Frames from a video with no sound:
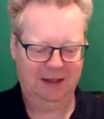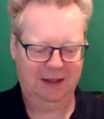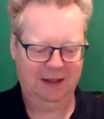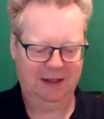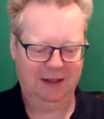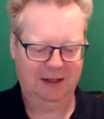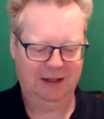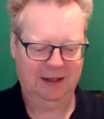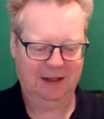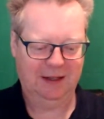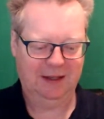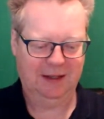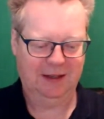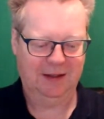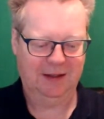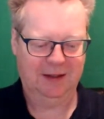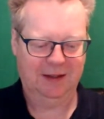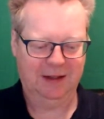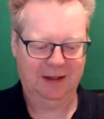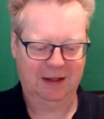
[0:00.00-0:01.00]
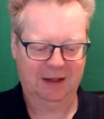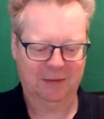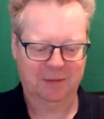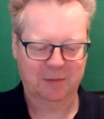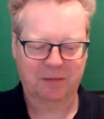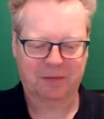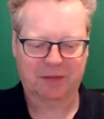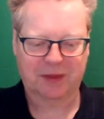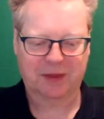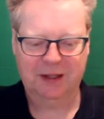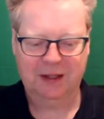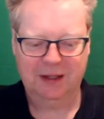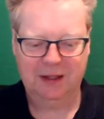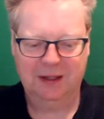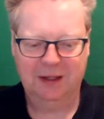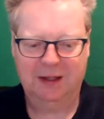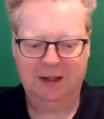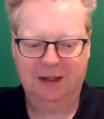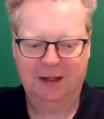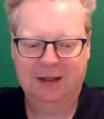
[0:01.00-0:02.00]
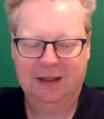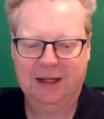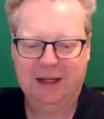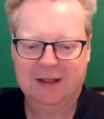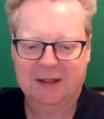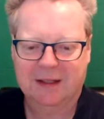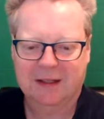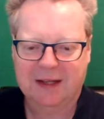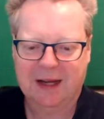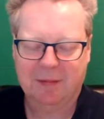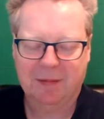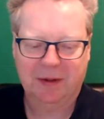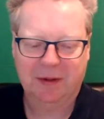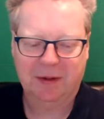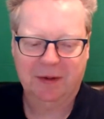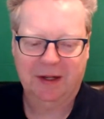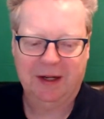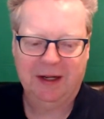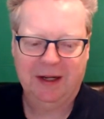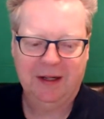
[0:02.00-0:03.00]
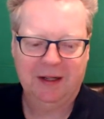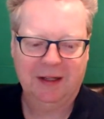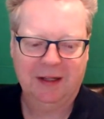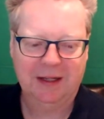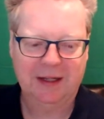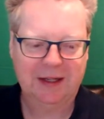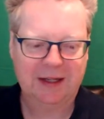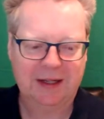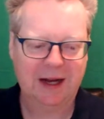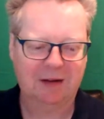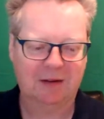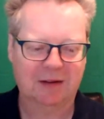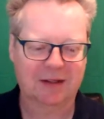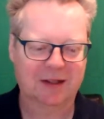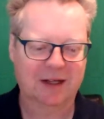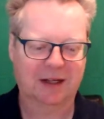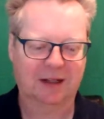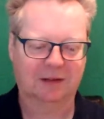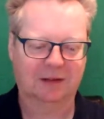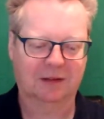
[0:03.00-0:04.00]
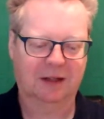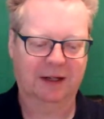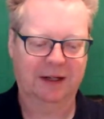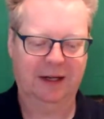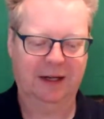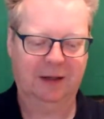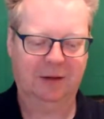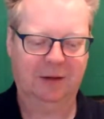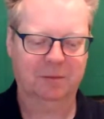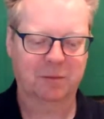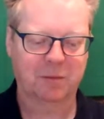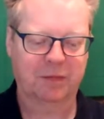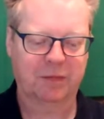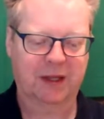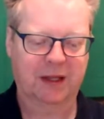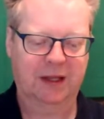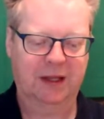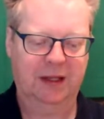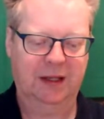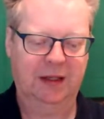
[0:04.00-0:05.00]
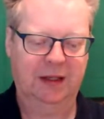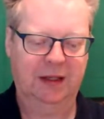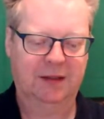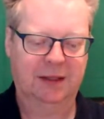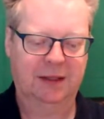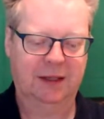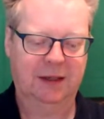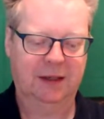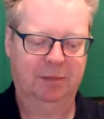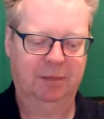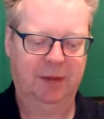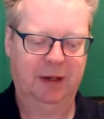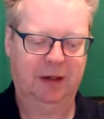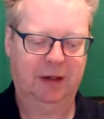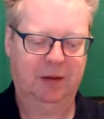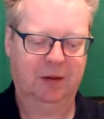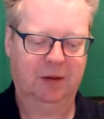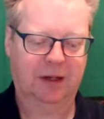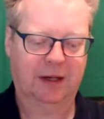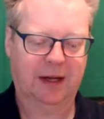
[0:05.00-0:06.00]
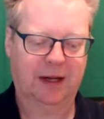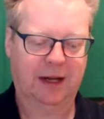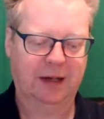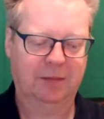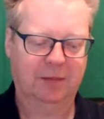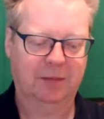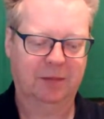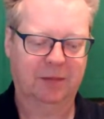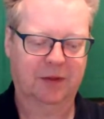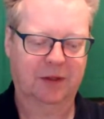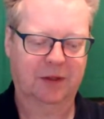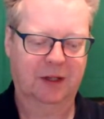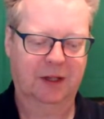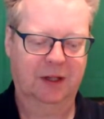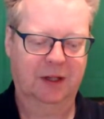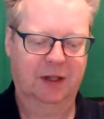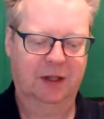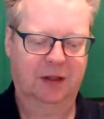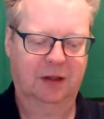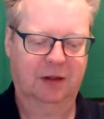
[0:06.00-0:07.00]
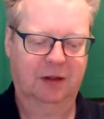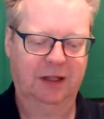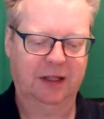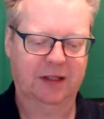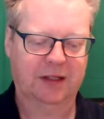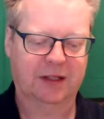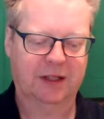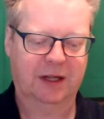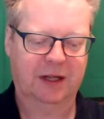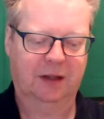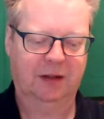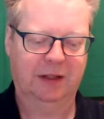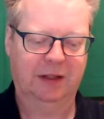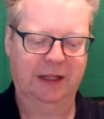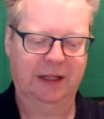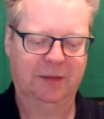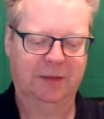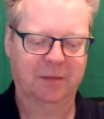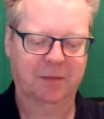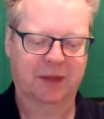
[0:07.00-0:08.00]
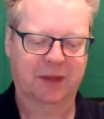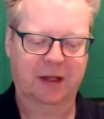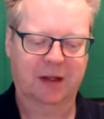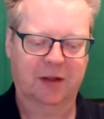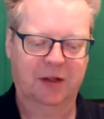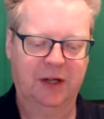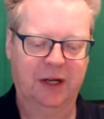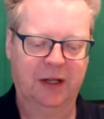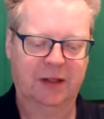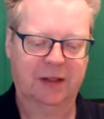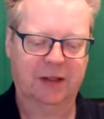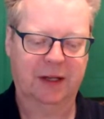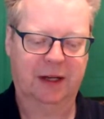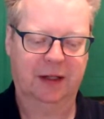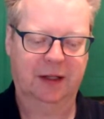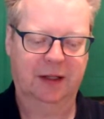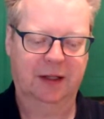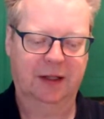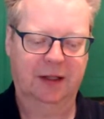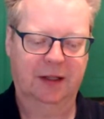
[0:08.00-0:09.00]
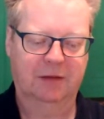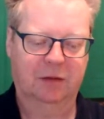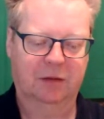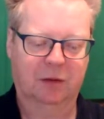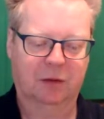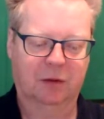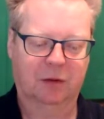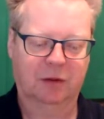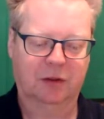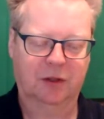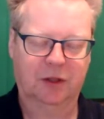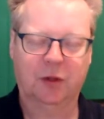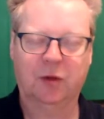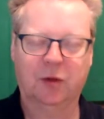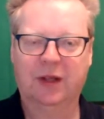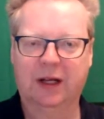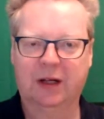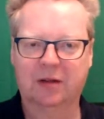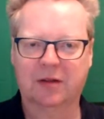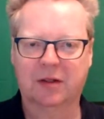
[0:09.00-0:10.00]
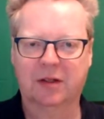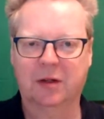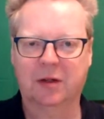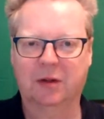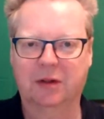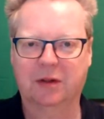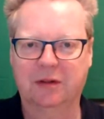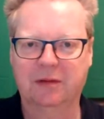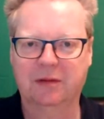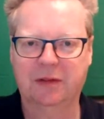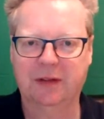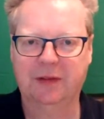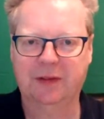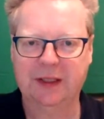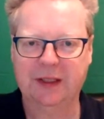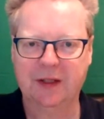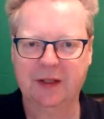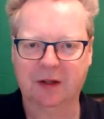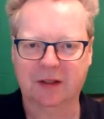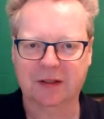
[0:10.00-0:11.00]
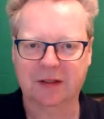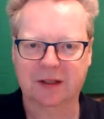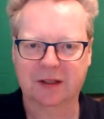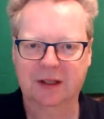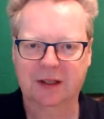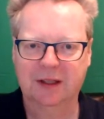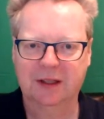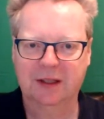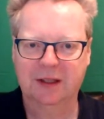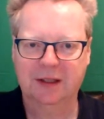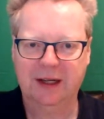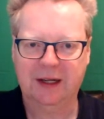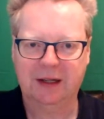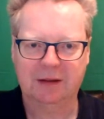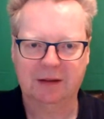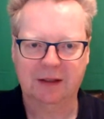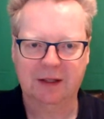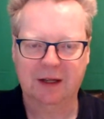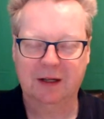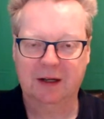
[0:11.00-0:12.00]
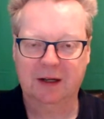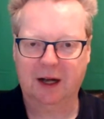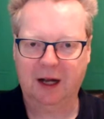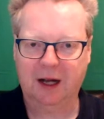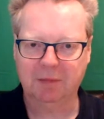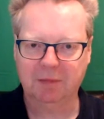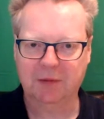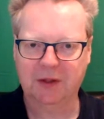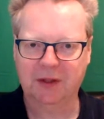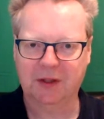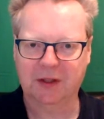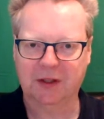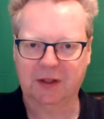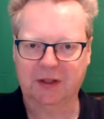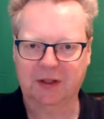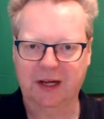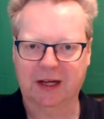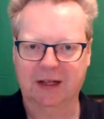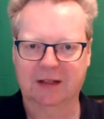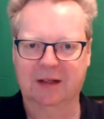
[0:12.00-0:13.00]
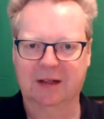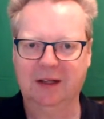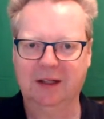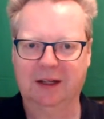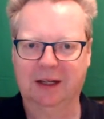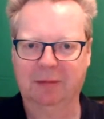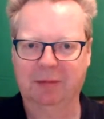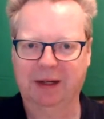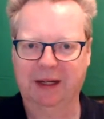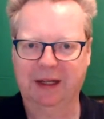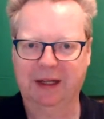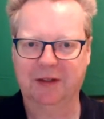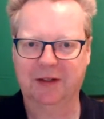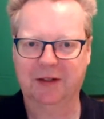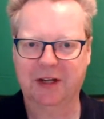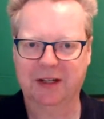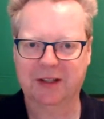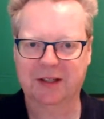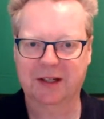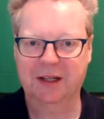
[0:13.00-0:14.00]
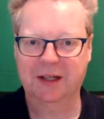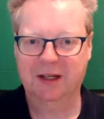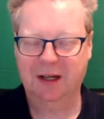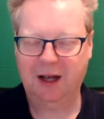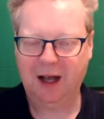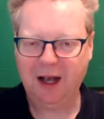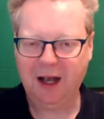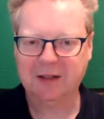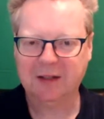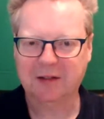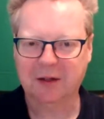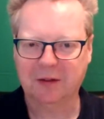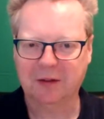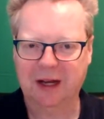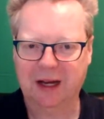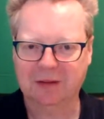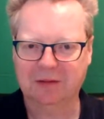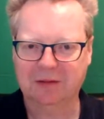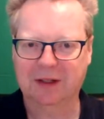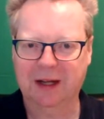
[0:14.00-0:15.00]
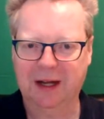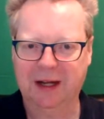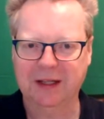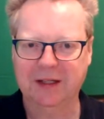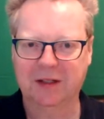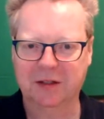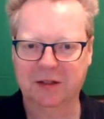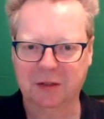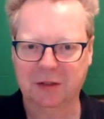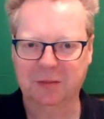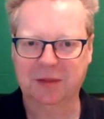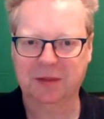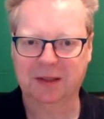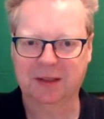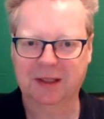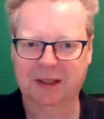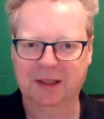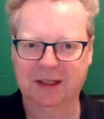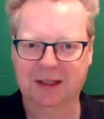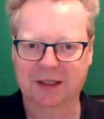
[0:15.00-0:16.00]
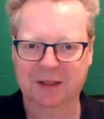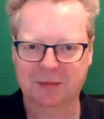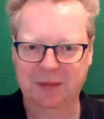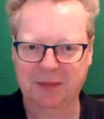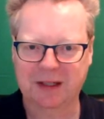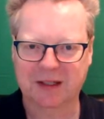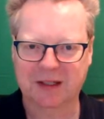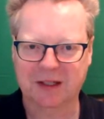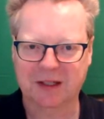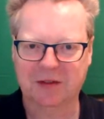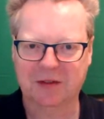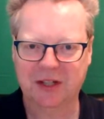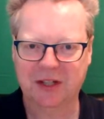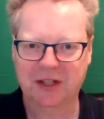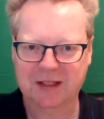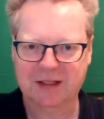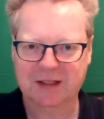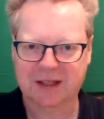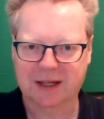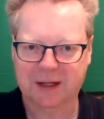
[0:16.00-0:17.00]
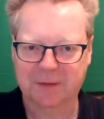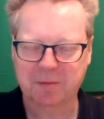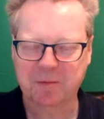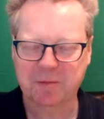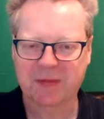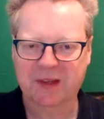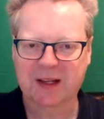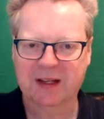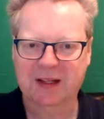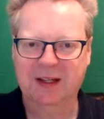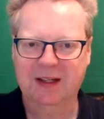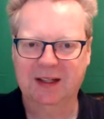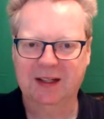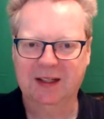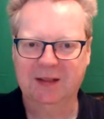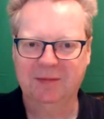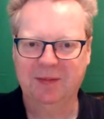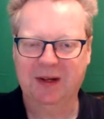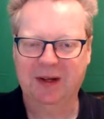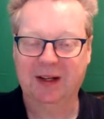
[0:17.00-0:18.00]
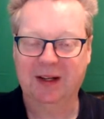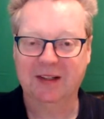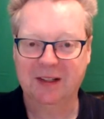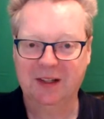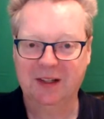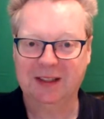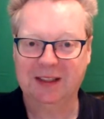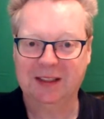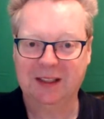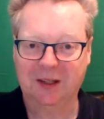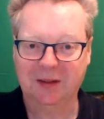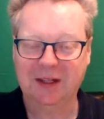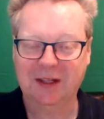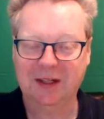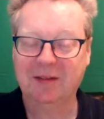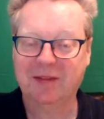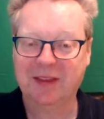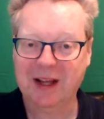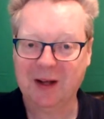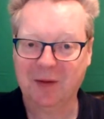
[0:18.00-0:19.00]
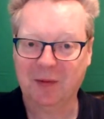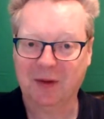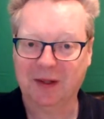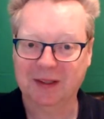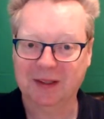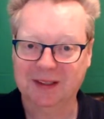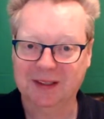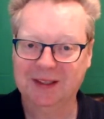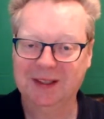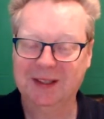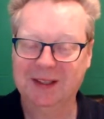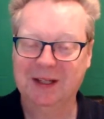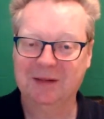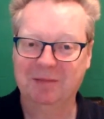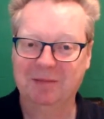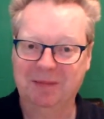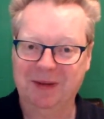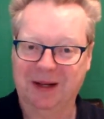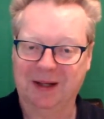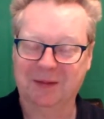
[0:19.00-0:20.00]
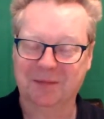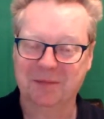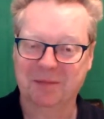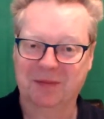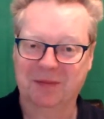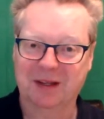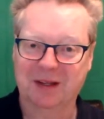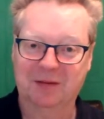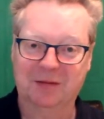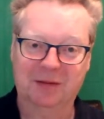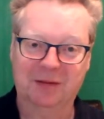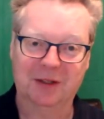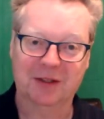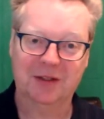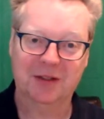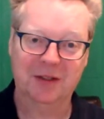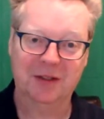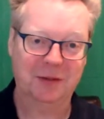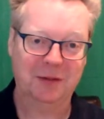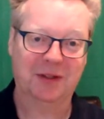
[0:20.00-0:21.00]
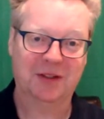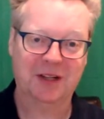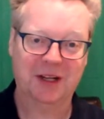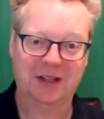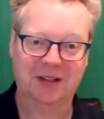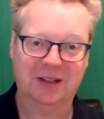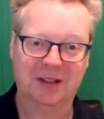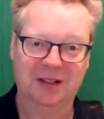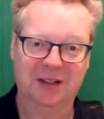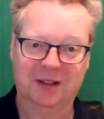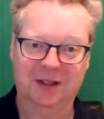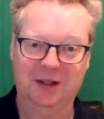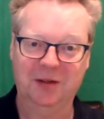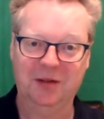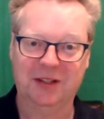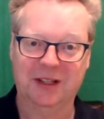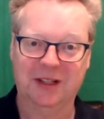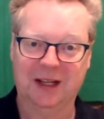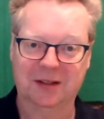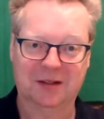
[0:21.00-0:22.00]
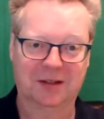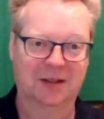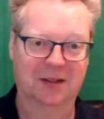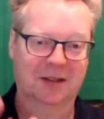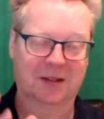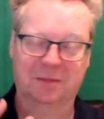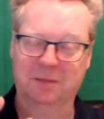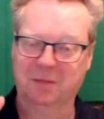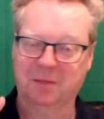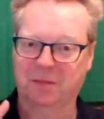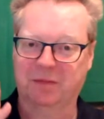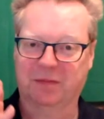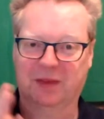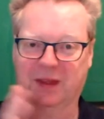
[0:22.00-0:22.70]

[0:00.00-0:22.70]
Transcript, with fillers: in the uh, there you go there's a demo in the carousel right now is the bello games collezioni chess set for $2250 now I'm good at chess. I like playing chess. I don't have a super expensive chess set, um, and I certainly don't have that one. But for super chess enthusiasts,